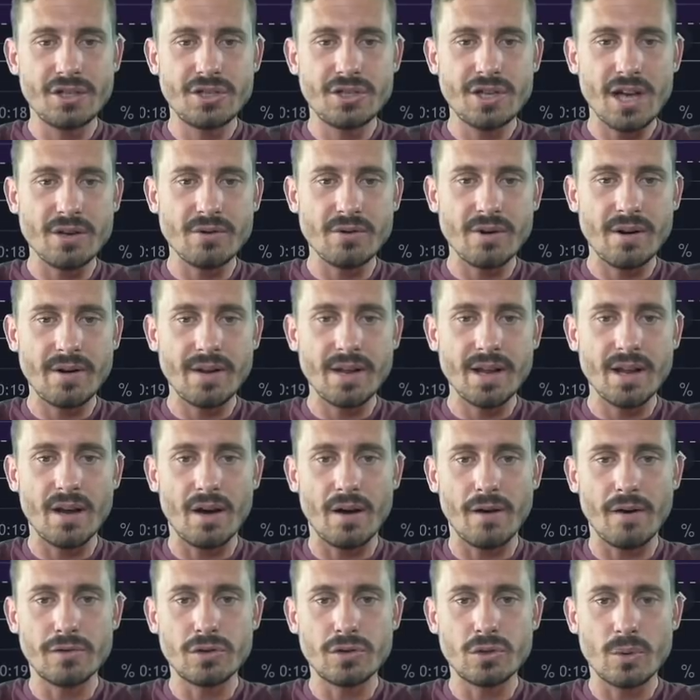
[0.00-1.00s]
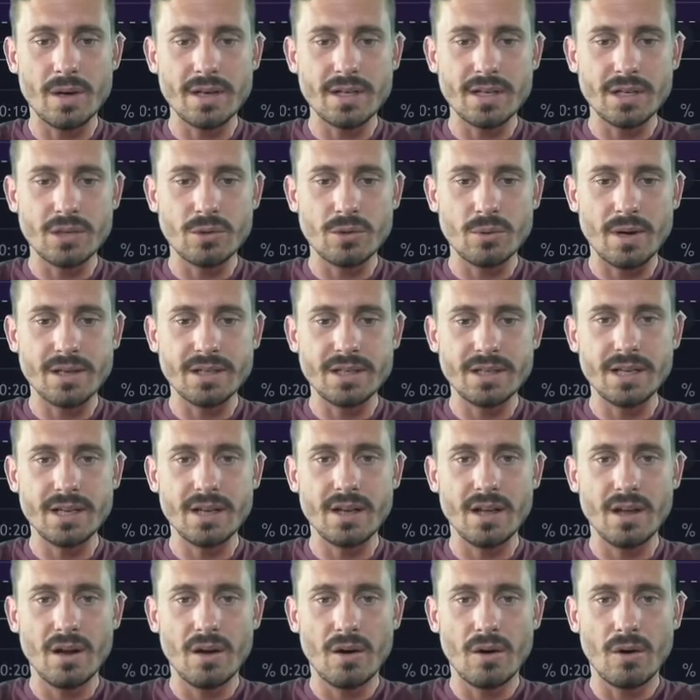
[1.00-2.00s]
january of
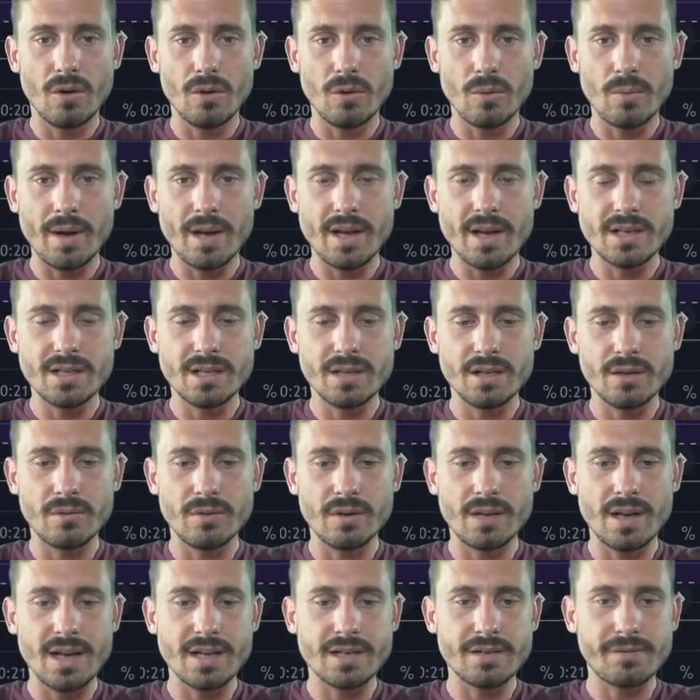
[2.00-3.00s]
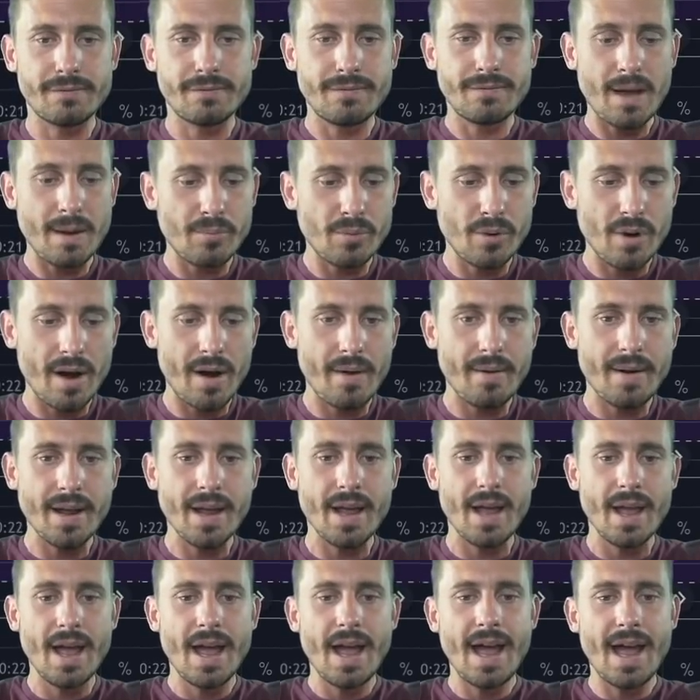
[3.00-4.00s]
2020 all the way till late
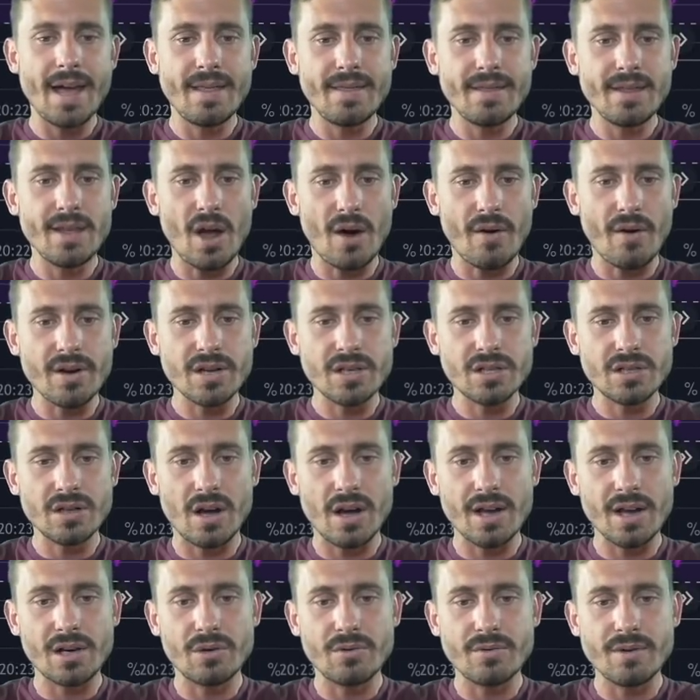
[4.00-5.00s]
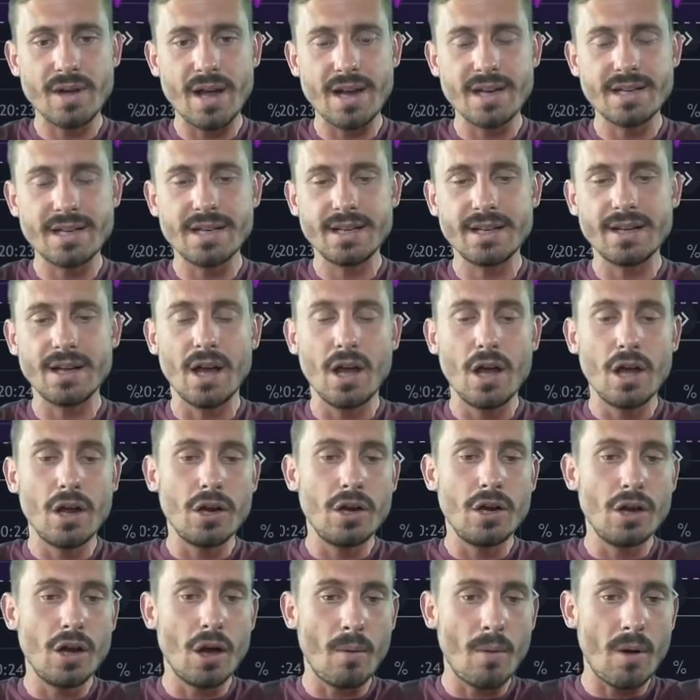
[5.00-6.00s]
february and the rsi creating
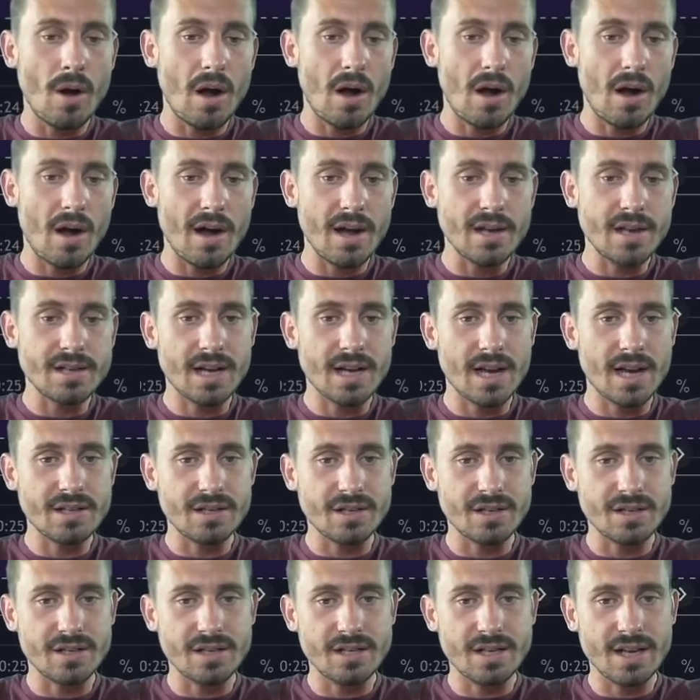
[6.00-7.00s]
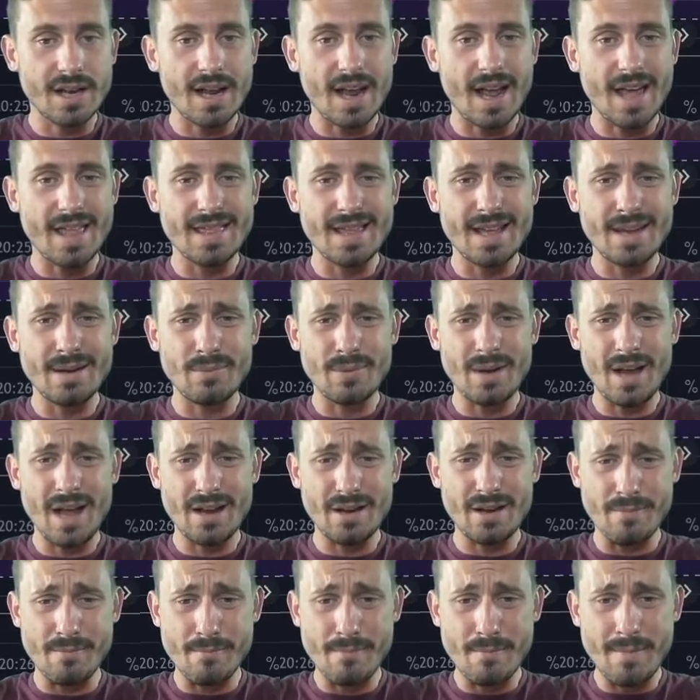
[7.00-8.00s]
lower highs as you can see and then we
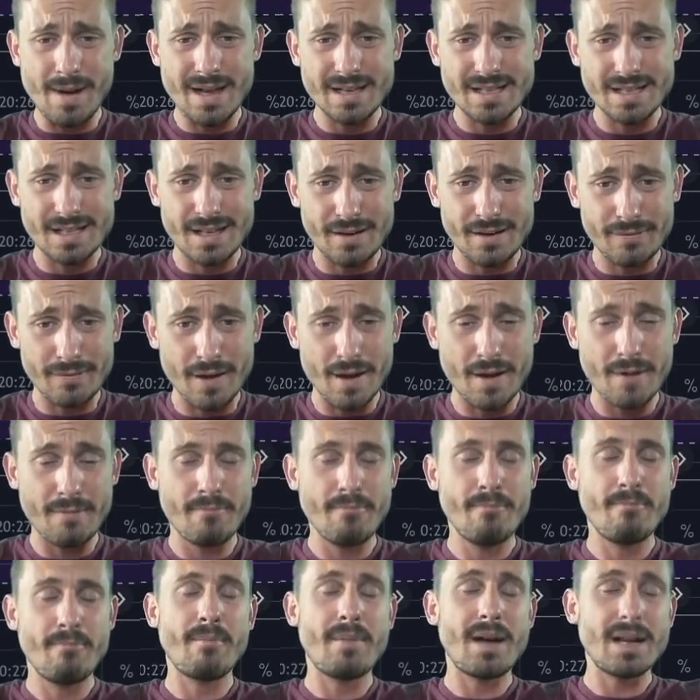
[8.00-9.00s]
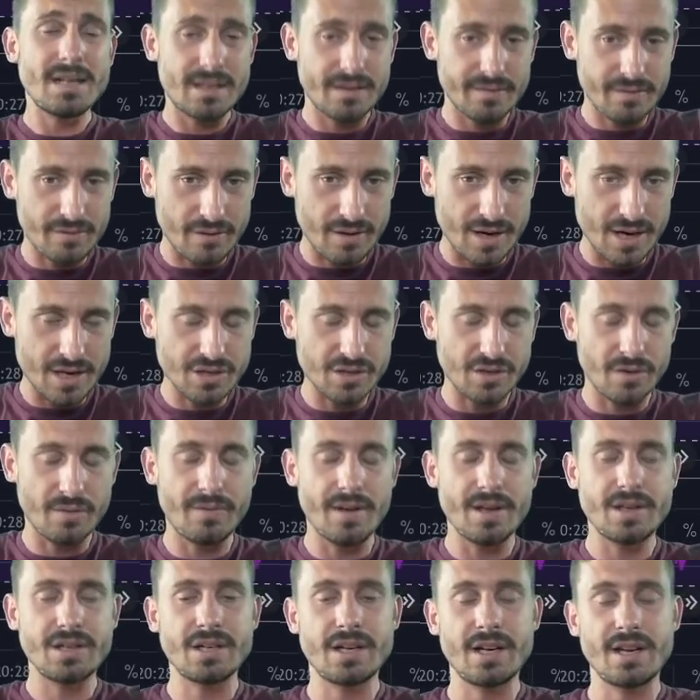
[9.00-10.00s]
had a massive massive crash.
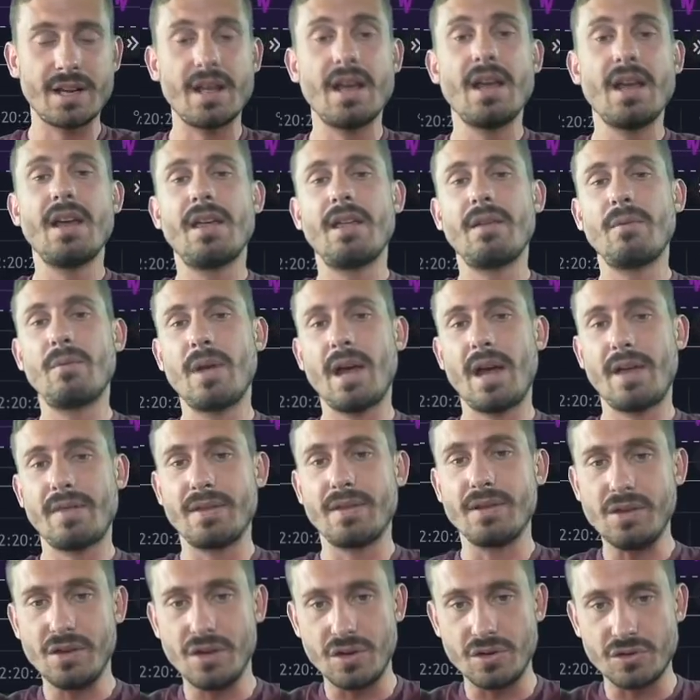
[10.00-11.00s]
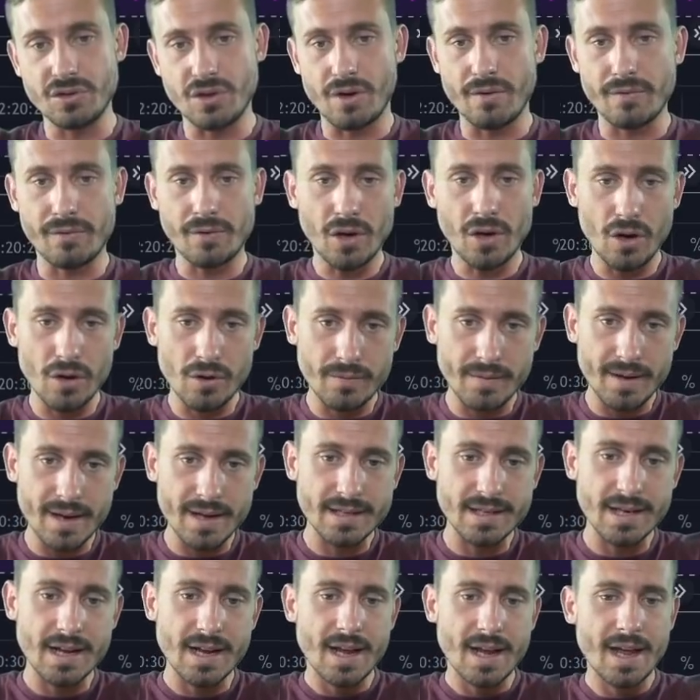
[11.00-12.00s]
Eventually, we had the news of
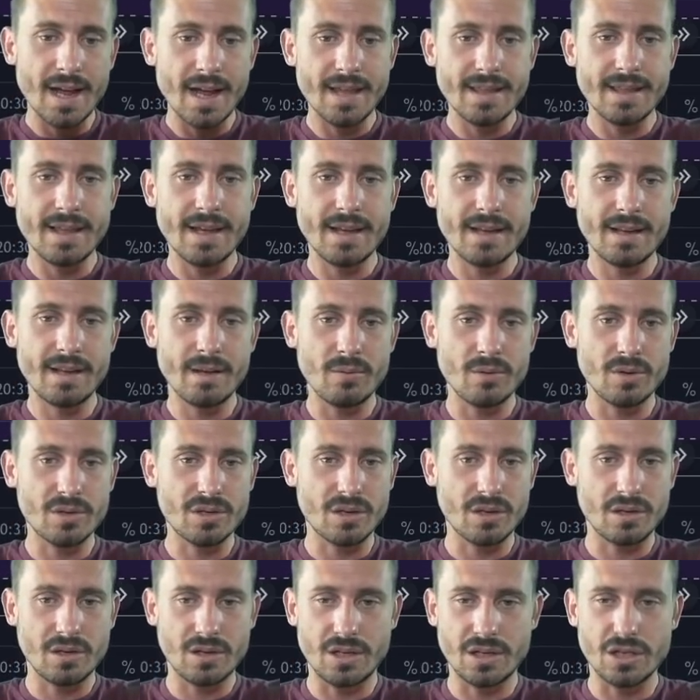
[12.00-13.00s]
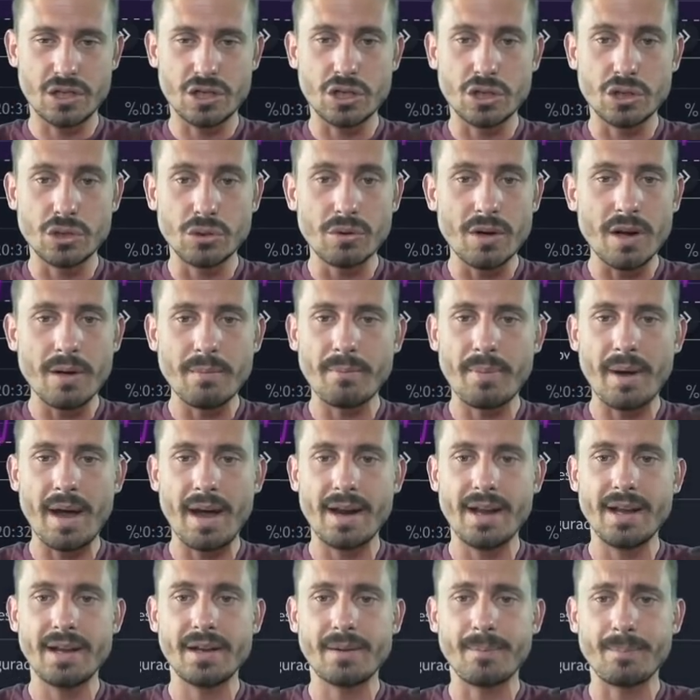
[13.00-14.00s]
COVID, and then there was extreme
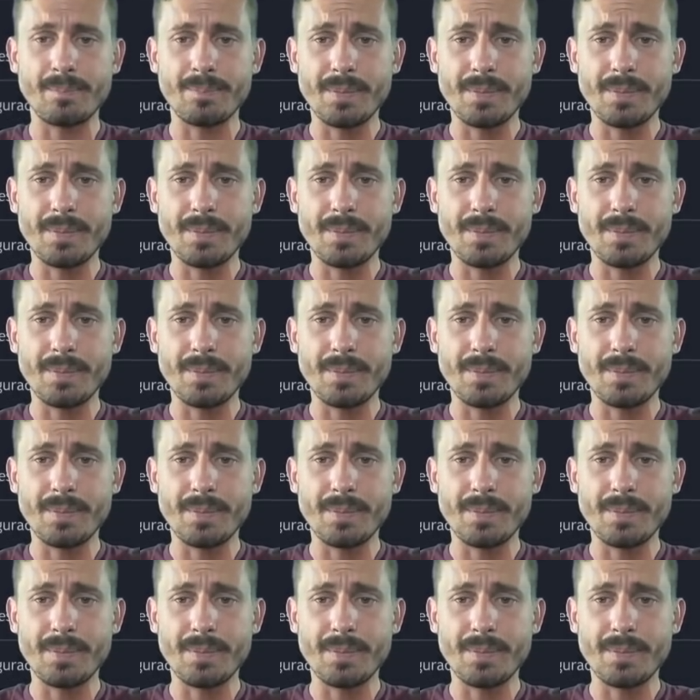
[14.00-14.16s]
panic